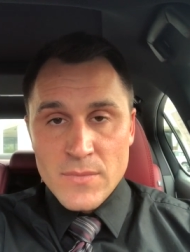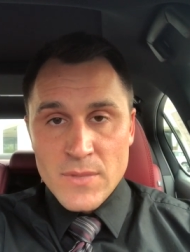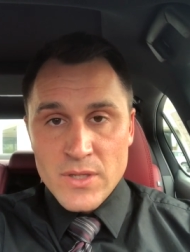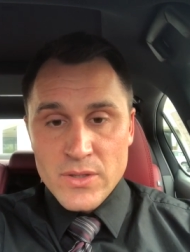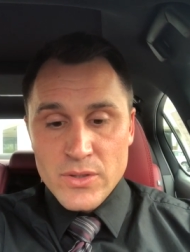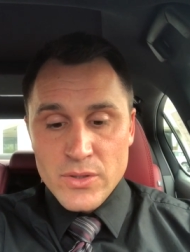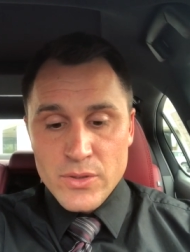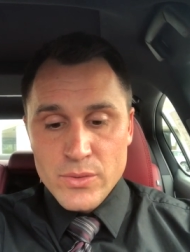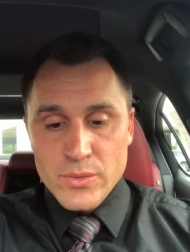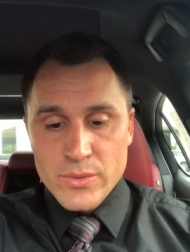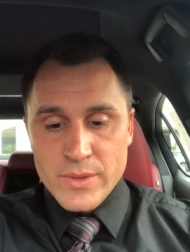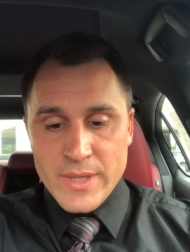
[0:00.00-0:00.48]

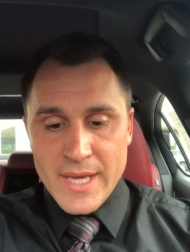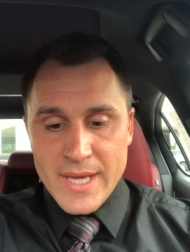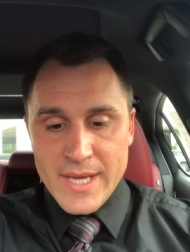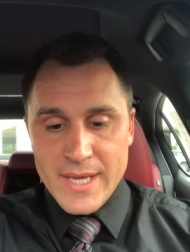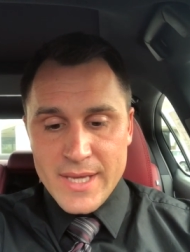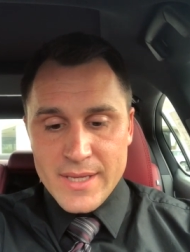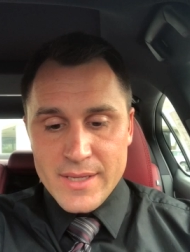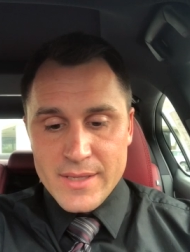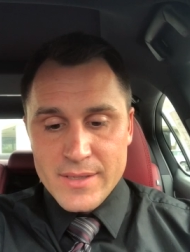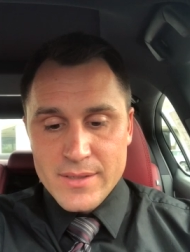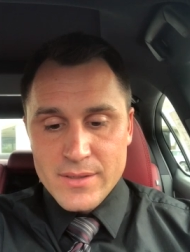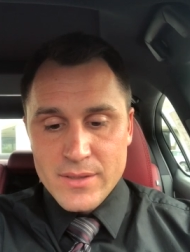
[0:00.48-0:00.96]
you
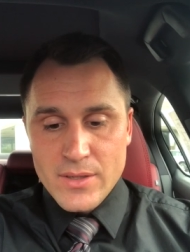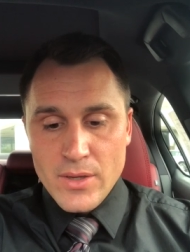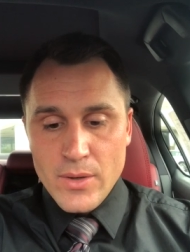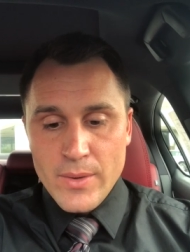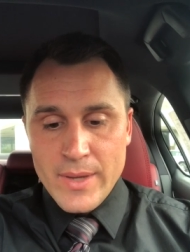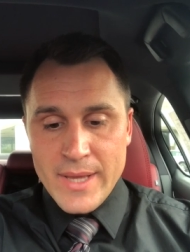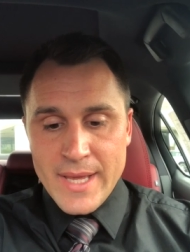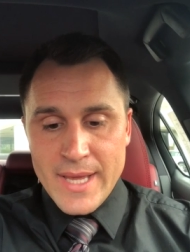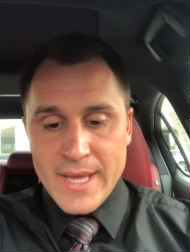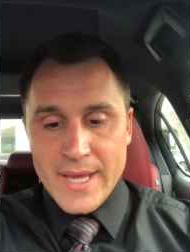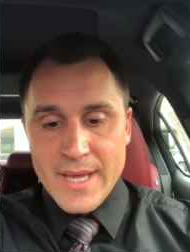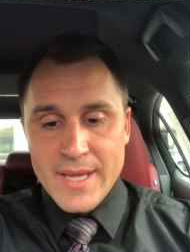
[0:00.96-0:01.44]
can go
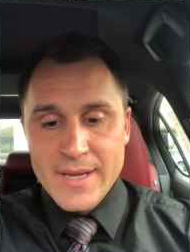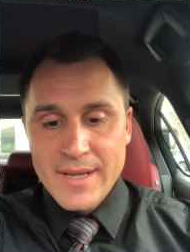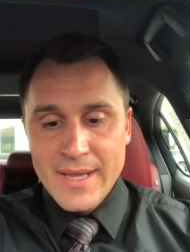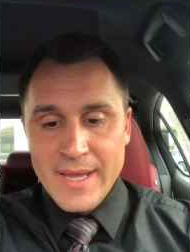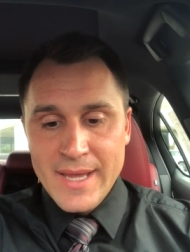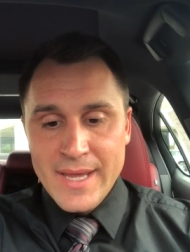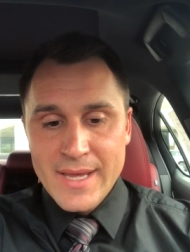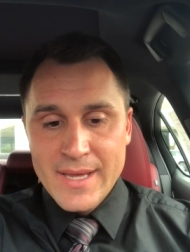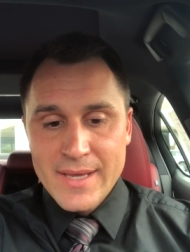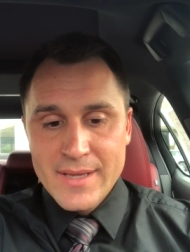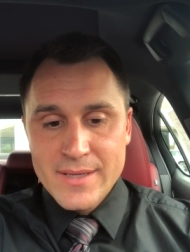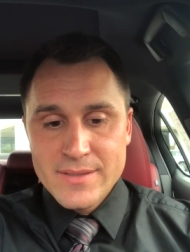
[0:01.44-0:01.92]
ahead
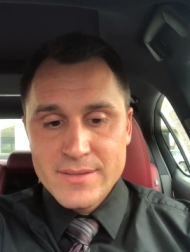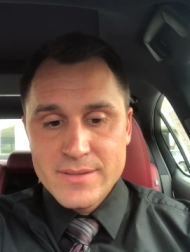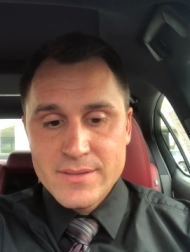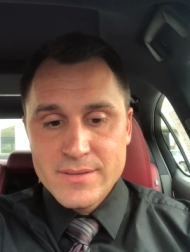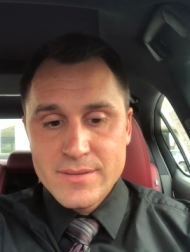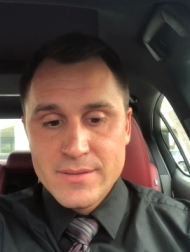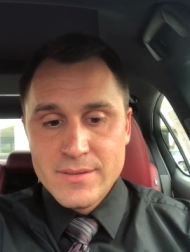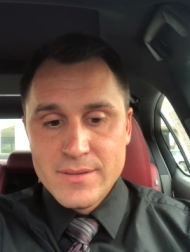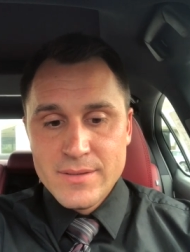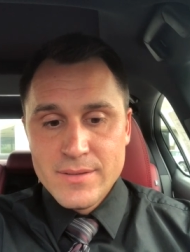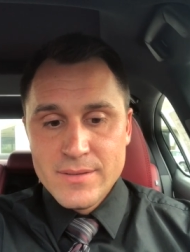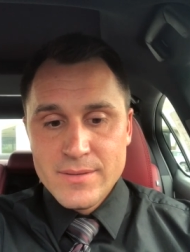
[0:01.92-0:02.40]
and
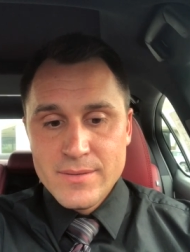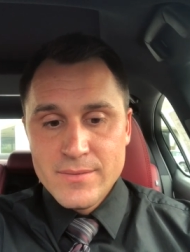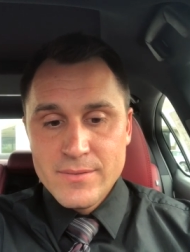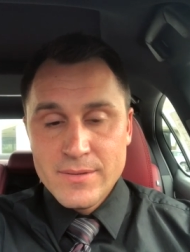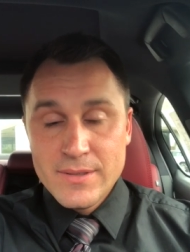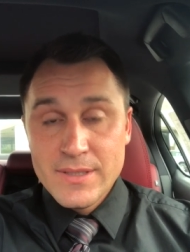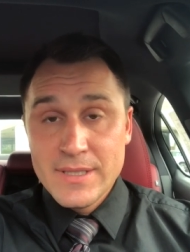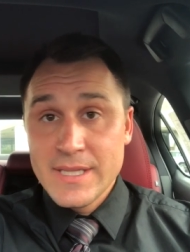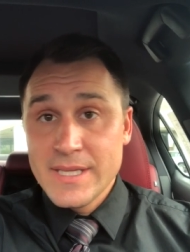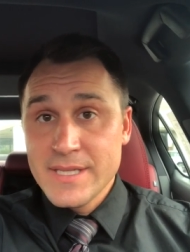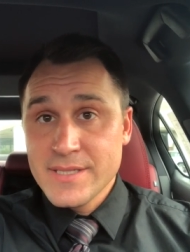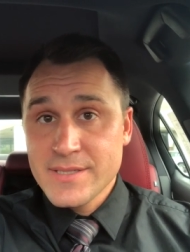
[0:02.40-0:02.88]

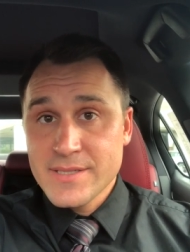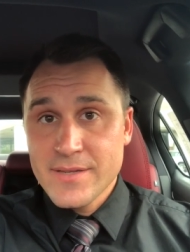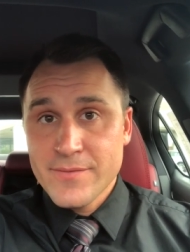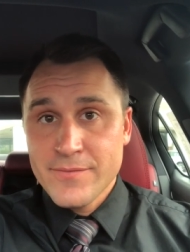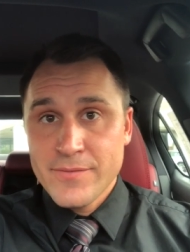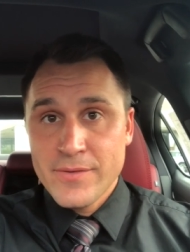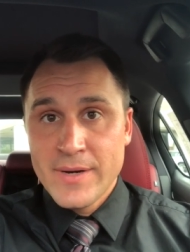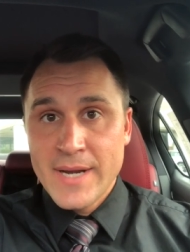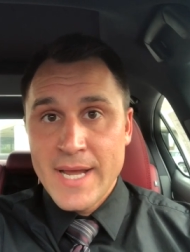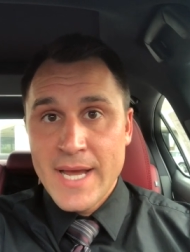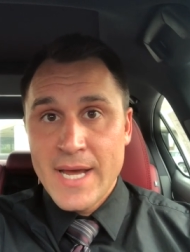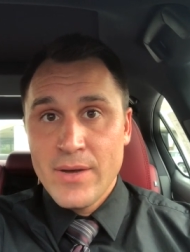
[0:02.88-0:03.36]
lease it
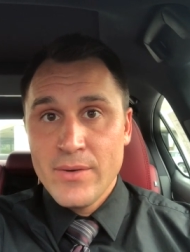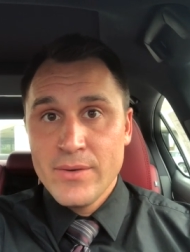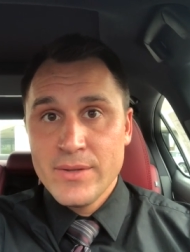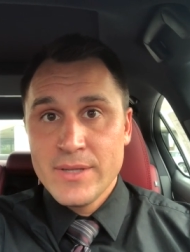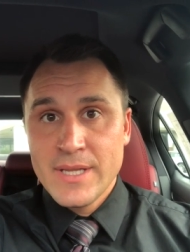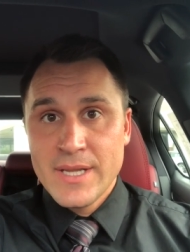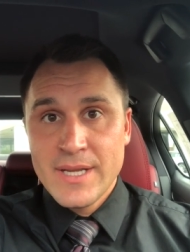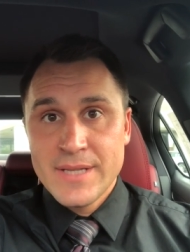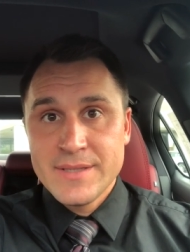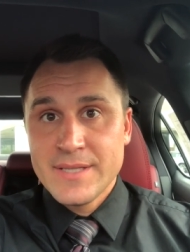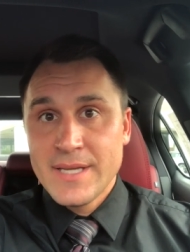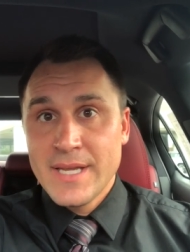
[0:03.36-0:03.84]
for now and
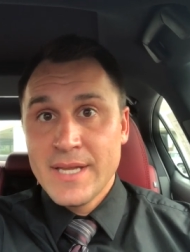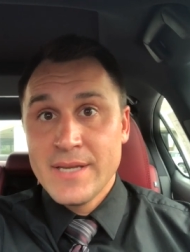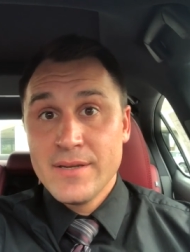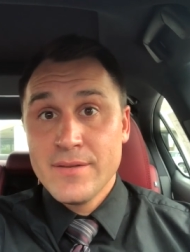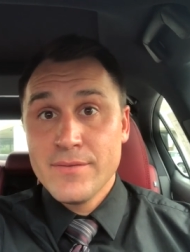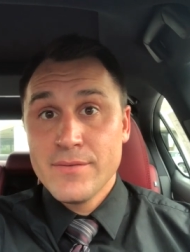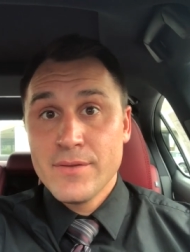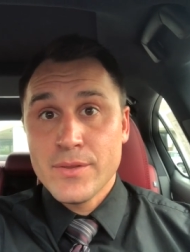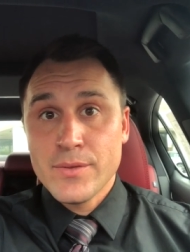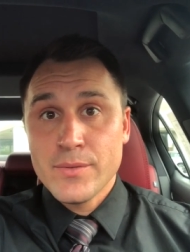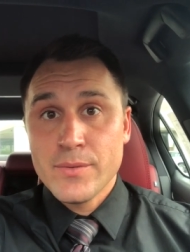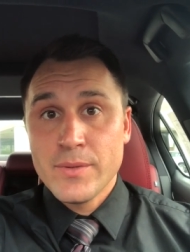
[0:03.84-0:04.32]
then at the end
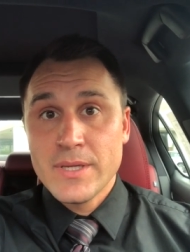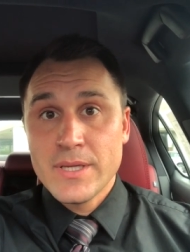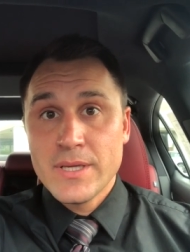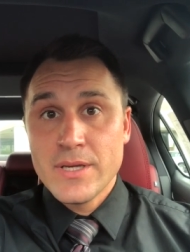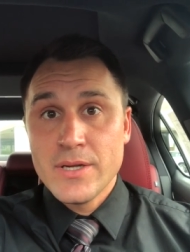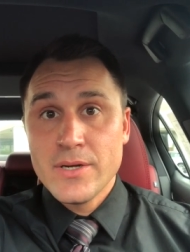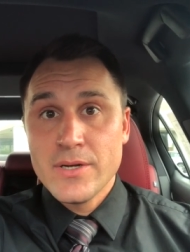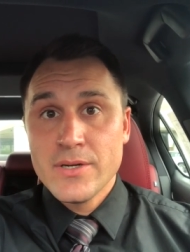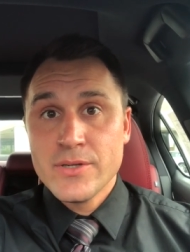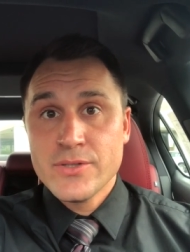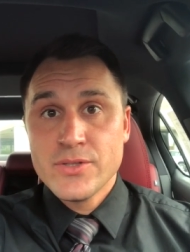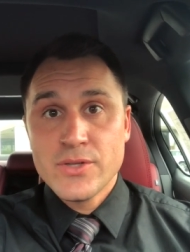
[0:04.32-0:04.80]
of the three
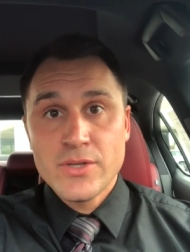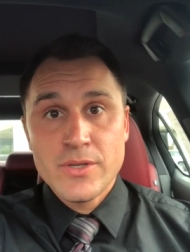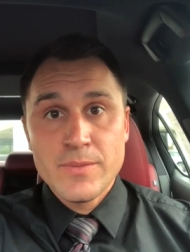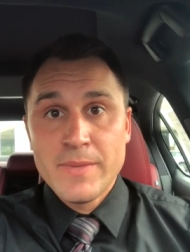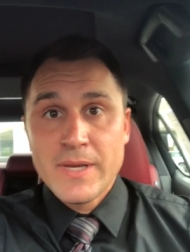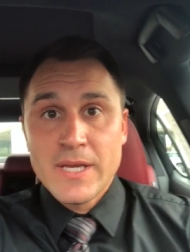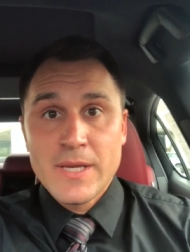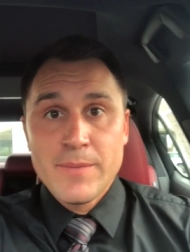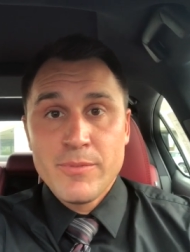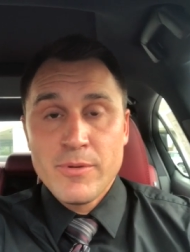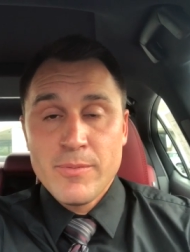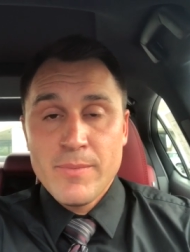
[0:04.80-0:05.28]
years you can
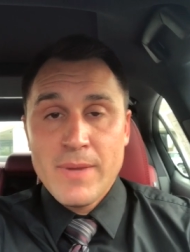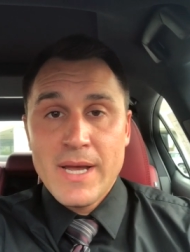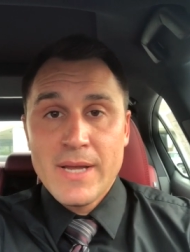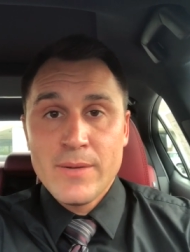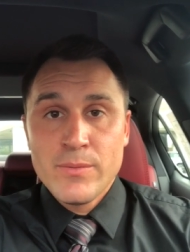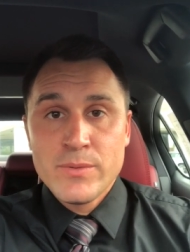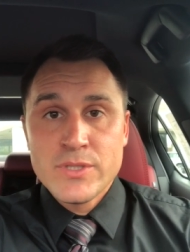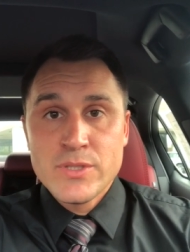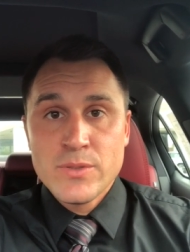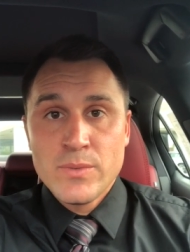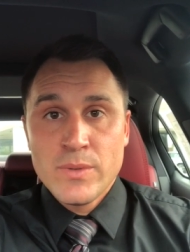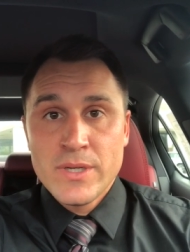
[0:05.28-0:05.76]
make up your
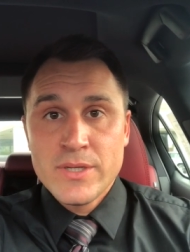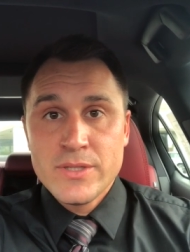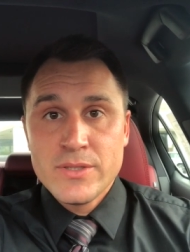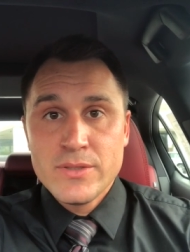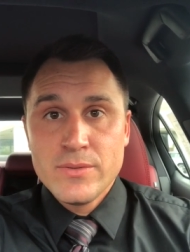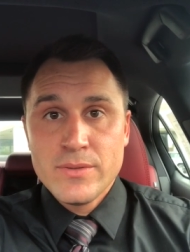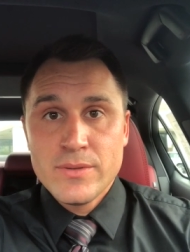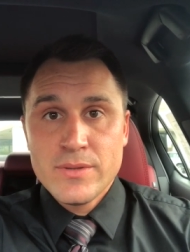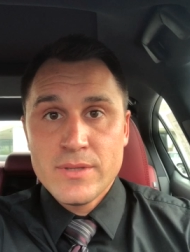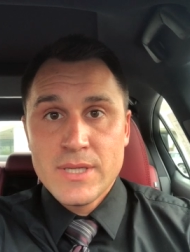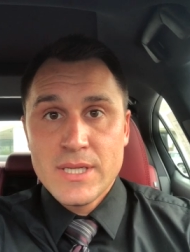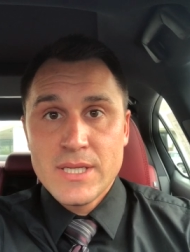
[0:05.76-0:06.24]
mind what you want to
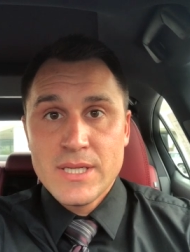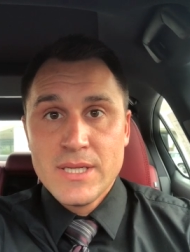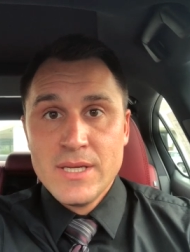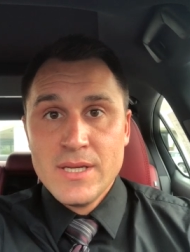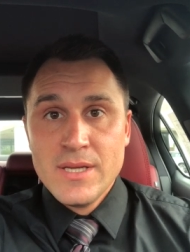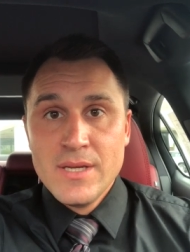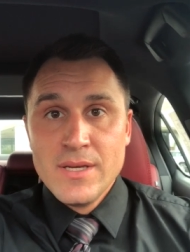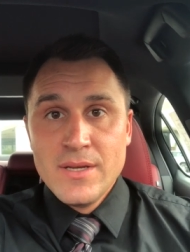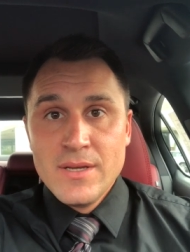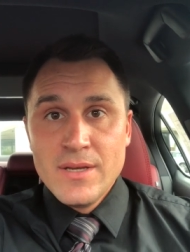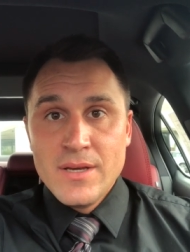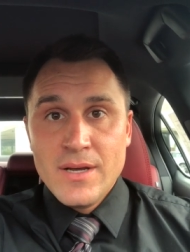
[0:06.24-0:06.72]
do with it
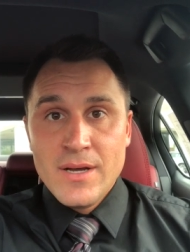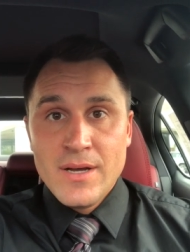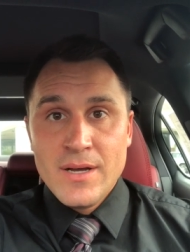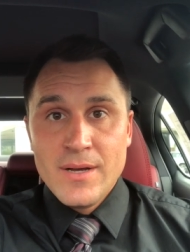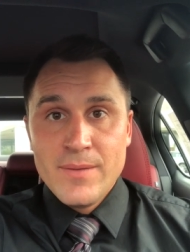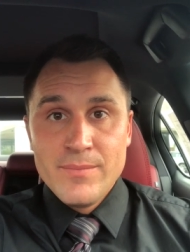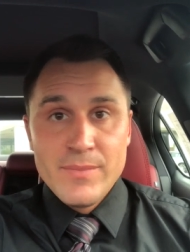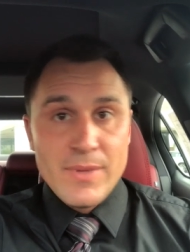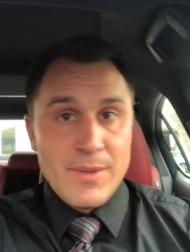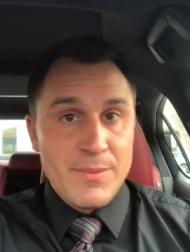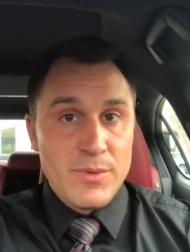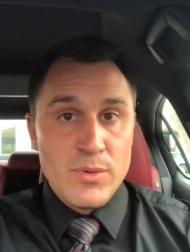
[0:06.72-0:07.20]

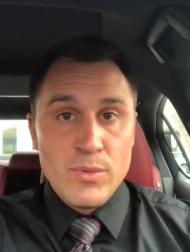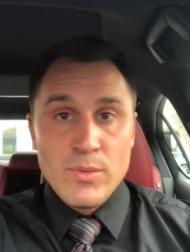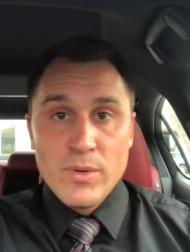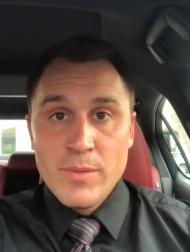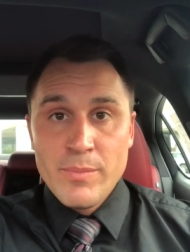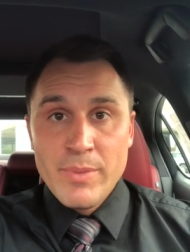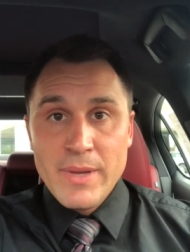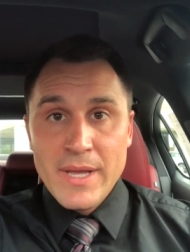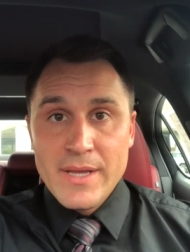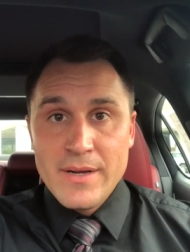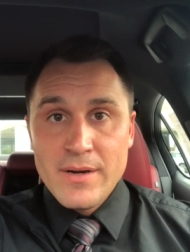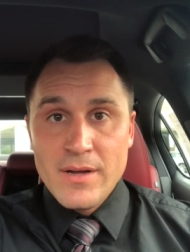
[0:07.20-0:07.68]
um, maybe you want
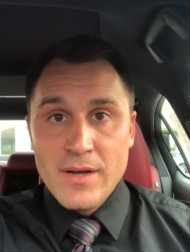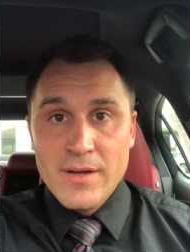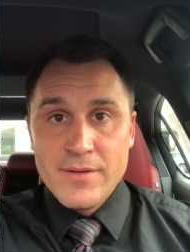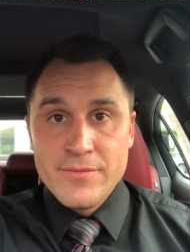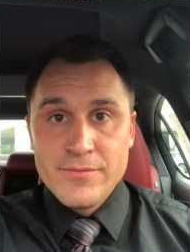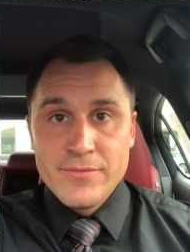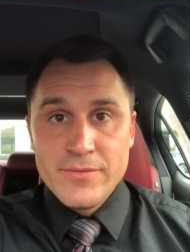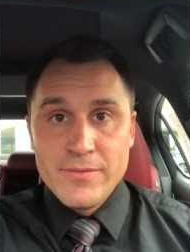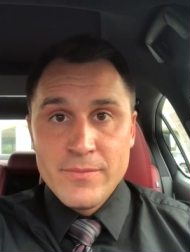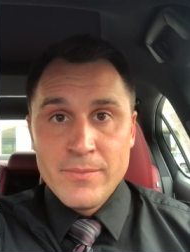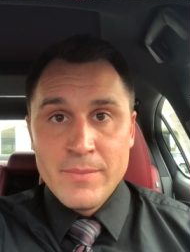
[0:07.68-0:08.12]
to pay it off.